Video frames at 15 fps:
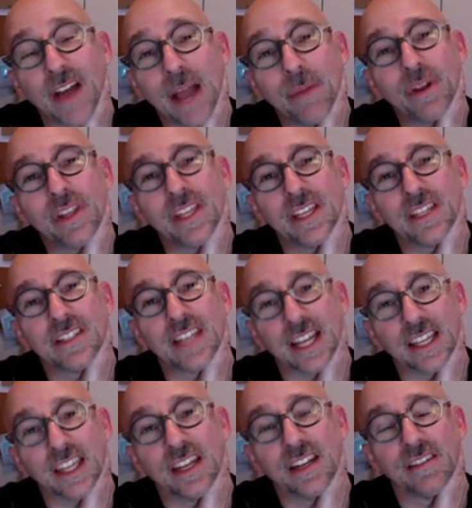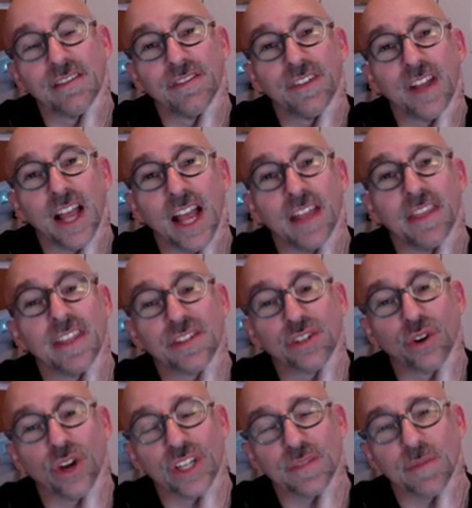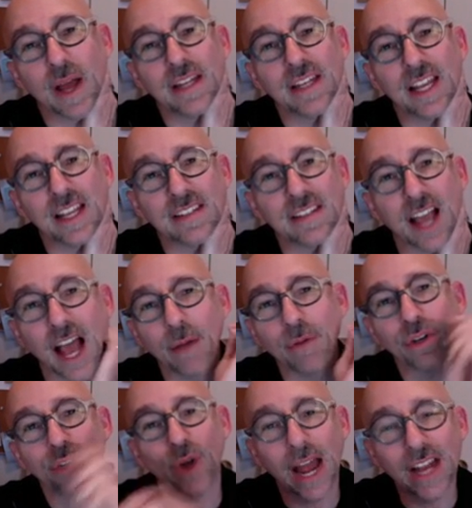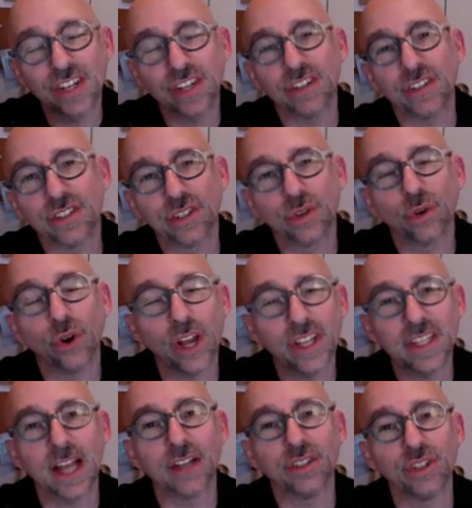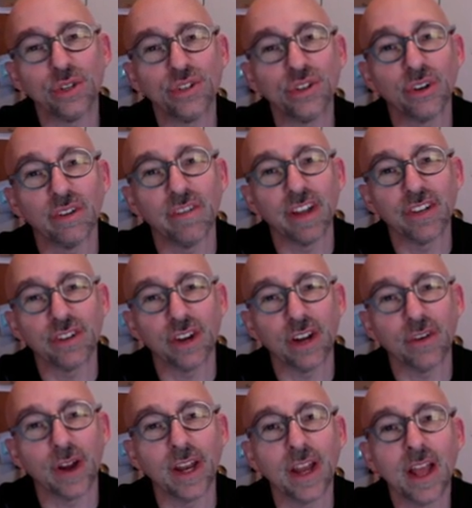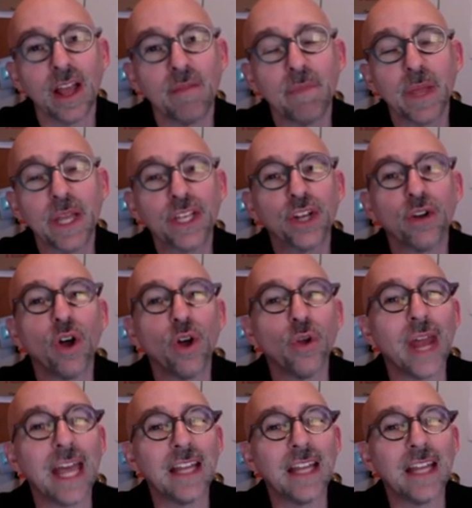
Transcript: I were the executive and this crossed my desk, I would cross out Choose Your Own Adventure, and I'd write pick your own